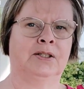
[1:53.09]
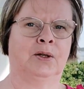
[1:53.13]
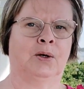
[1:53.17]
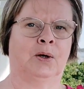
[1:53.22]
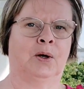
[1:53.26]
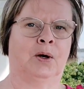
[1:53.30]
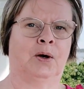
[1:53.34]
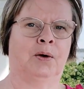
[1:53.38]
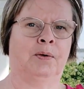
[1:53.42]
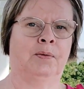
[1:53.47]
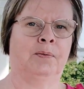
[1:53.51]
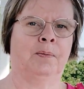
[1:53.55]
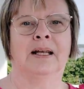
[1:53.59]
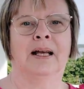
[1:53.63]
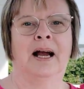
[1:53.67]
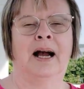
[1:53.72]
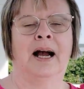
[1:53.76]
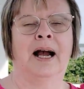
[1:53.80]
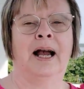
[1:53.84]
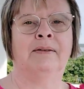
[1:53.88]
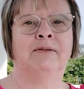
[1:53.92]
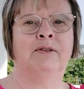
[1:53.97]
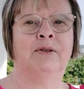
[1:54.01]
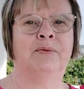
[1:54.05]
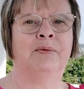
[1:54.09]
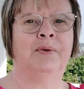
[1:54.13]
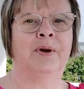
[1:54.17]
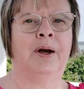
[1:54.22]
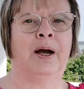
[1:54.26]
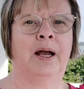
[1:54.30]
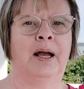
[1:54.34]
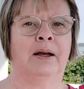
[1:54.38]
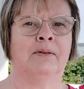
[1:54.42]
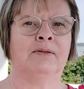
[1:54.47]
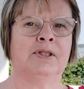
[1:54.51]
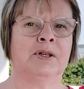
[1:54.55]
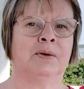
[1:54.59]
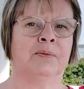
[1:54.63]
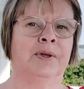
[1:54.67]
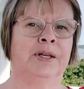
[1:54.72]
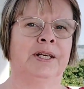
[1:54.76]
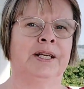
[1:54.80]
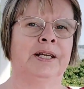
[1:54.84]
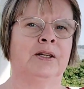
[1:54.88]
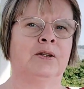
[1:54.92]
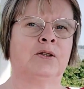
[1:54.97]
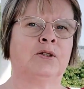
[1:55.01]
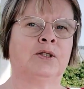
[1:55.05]
Or I have some
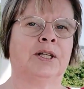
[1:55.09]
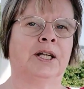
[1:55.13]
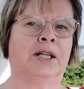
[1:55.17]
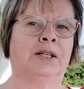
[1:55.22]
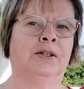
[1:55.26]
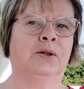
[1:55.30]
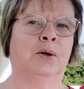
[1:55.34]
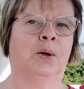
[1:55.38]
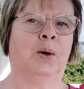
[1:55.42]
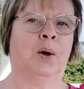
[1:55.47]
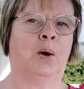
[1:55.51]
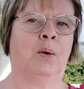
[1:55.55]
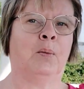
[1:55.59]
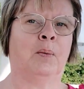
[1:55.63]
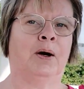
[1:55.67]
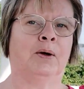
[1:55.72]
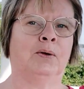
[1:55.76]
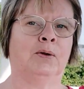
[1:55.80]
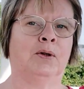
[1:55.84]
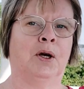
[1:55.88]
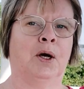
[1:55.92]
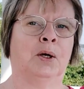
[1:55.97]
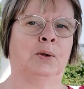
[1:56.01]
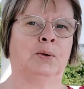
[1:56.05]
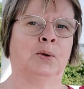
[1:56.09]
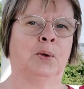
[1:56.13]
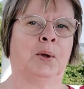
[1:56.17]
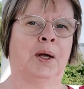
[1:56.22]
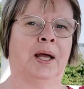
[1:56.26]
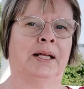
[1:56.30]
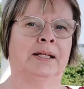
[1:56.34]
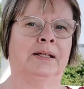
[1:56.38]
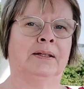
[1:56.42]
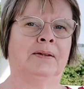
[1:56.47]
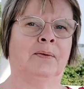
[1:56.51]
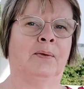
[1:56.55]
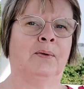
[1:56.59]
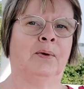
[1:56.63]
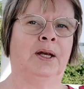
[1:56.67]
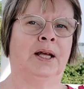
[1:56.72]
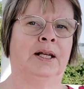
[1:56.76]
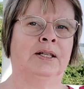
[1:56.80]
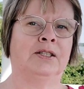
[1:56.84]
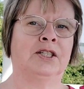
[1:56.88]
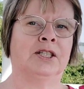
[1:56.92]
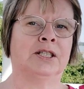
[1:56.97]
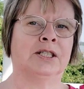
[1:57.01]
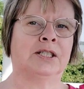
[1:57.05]
videos that talk about how to get
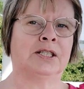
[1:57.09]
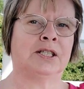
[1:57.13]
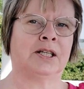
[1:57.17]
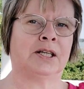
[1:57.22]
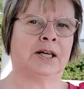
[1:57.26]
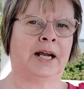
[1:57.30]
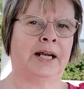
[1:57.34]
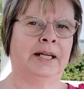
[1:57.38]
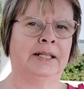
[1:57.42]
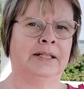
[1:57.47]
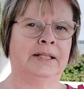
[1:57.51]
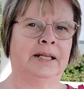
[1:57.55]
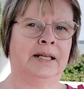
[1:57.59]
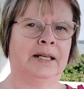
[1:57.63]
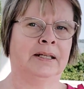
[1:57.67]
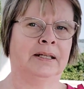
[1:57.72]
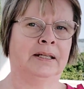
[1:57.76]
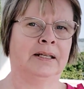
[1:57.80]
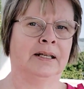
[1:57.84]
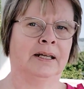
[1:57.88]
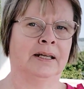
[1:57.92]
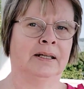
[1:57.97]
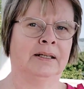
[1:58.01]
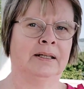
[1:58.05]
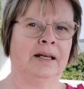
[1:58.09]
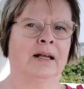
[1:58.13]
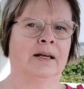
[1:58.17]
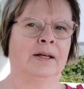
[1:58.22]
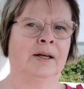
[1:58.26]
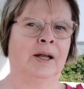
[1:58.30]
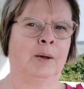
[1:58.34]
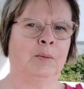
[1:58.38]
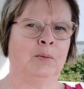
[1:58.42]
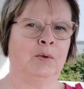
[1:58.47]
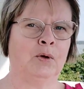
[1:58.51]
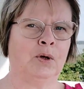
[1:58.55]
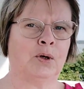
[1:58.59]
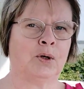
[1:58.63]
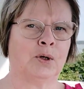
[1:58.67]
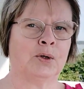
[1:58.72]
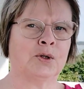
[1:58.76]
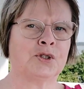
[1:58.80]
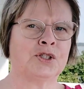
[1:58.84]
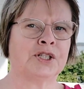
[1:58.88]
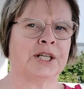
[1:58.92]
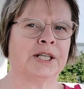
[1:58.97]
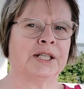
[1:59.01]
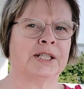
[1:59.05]
edges straight in double
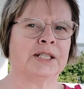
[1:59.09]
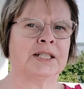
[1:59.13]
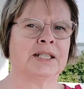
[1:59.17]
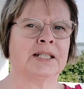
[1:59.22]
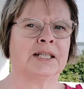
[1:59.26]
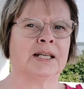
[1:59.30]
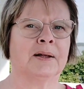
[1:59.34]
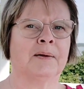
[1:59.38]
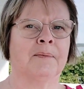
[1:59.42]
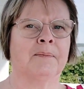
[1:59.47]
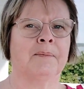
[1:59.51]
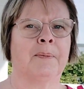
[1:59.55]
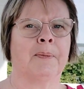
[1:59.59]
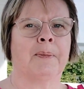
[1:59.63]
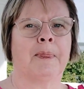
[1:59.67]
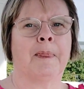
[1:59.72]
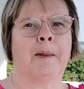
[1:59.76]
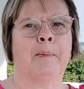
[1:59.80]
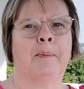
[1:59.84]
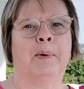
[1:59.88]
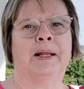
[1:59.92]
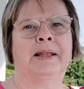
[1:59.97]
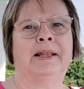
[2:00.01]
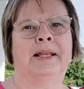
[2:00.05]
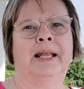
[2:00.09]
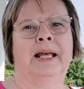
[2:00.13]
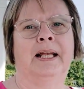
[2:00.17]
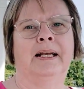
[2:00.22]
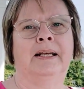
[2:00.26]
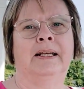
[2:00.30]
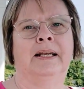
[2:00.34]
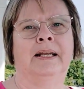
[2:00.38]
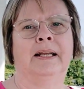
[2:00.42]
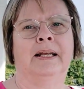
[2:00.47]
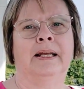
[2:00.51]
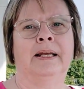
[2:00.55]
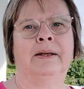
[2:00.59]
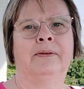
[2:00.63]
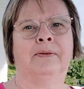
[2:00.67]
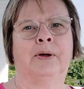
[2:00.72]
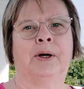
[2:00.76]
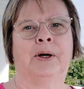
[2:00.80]
crochets, but then if